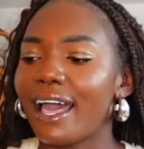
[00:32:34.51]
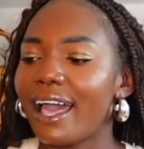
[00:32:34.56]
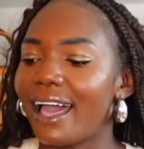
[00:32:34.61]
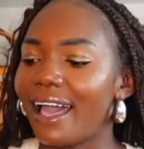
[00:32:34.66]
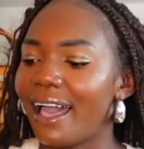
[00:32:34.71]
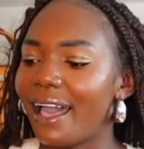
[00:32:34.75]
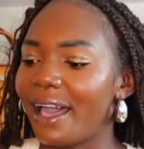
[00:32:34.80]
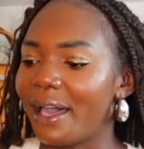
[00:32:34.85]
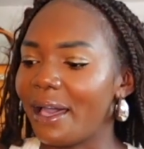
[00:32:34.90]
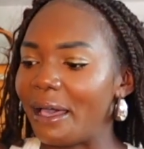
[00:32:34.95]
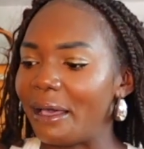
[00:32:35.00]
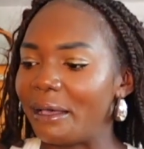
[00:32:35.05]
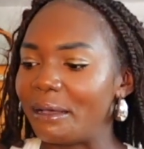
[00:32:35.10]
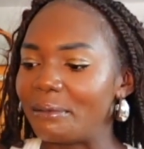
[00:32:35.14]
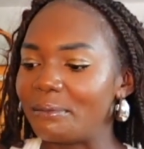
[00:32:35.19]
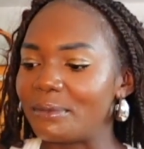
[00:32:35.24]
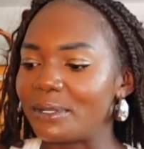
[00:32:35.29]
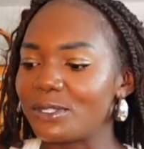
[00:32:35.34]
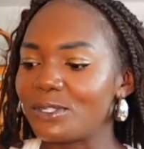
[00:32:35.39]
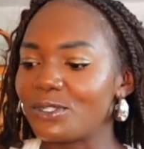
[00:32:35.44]

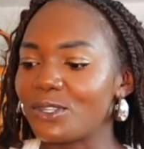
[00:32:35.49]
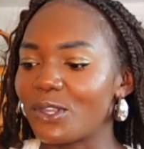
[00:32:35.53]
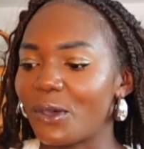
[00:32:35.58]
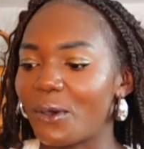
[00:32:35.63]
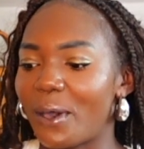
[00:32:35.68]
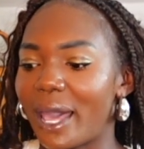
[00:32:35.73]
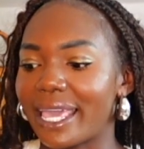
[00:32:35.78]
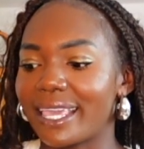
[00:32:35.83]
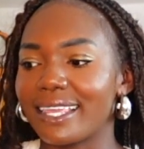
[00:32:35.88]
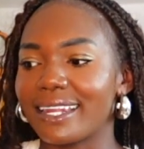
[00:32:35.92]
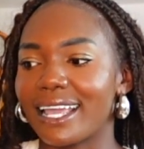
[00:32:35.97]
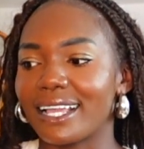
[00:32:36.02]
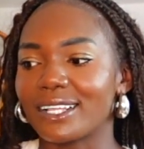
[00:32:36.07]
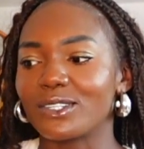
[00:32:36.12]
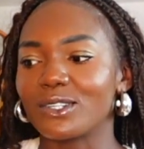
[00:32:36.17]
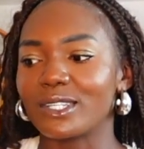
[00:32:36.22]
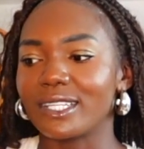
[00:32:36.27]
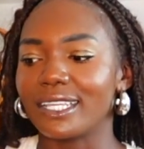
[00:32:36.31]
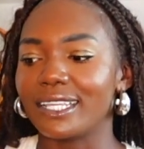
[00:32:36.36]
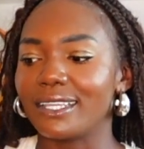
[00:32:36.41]
So I can
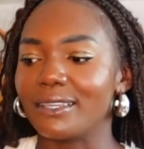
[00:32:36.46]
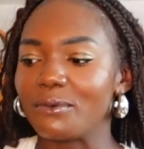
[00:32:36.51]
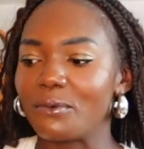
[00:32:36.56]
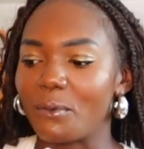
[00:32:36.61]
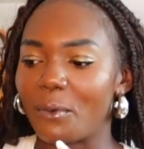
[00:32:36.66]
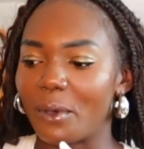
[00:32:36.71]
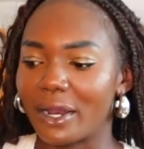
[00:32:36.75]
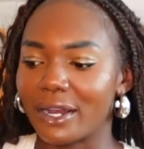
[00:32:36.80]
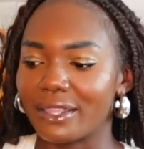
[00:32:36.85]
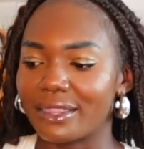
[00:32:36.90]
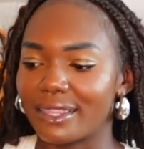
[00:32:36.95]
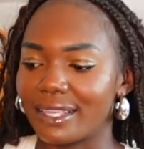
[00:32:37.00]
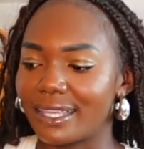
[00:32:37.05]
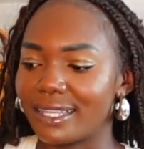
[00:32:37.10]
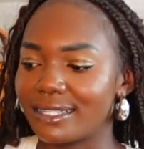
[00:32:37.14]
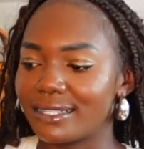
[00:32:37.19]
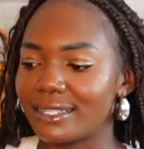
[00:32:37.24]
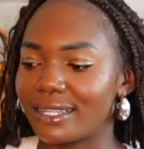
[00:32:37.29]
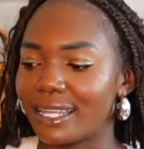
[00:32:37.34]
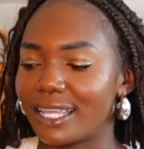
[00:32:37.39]
actually wear
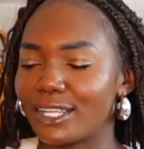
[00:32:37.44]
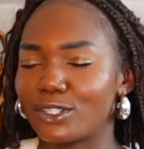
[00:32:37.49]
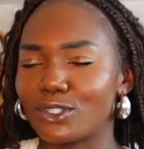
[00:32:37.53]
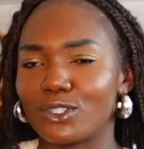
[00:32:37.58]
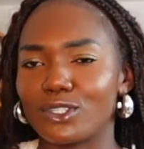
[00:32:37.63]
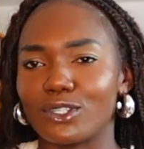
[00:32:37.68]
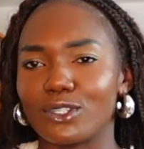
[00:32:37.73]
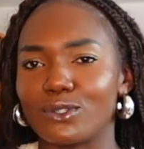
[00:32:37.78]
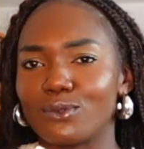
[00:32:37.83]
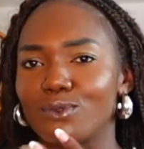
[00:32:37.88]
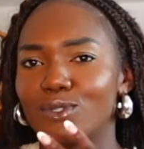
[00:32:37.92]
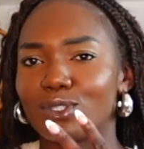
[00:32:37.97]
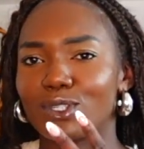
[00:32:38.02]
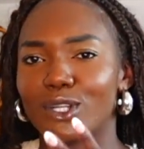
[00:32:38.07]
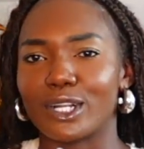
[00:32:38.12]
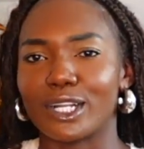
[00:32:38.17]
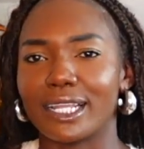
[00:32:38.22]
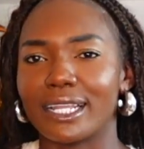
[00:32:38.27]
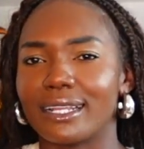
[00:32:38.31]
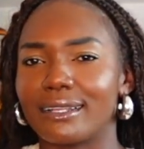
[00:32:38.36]
this like to
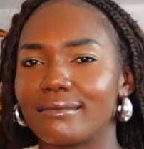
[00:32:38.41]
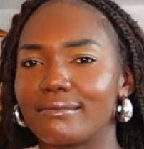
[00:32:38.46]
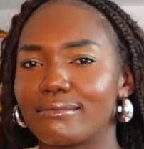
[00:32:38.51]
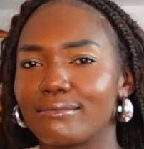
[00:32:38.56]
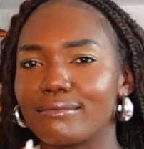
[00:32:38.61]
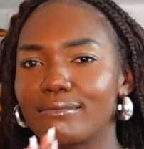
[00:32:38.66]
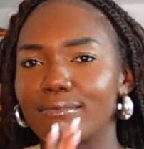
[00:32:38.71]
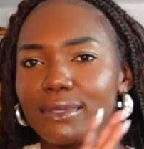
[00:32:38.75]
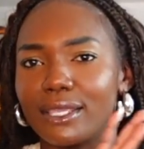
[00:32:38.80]
certain,